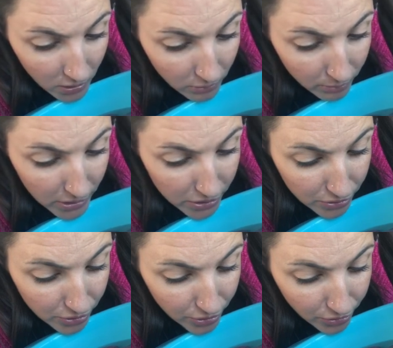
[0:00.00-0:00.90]

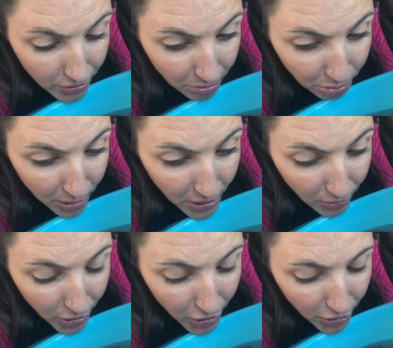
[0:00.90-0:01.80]
Mister Creepy
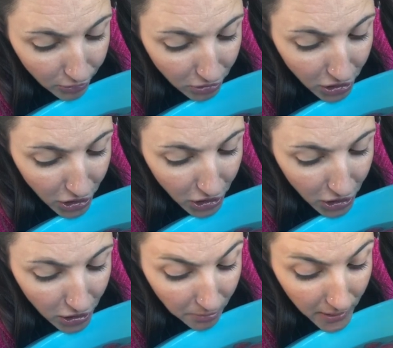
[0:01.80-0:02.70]
Crawly,
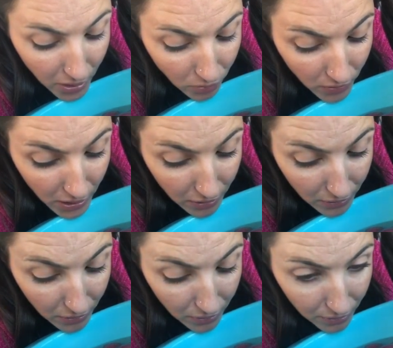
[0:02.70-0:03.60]
come out here.